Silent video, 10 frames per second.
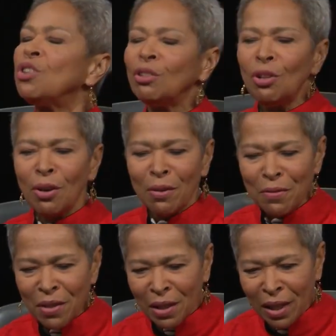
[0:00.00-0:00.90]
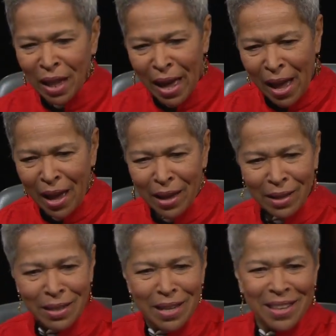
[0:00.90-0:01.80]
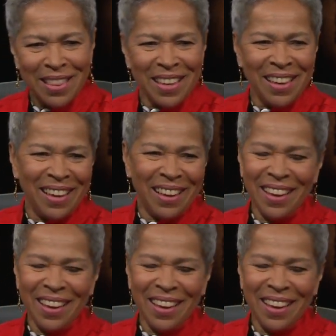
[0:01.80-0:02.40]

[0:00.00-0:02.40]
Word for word: the look of the land. the,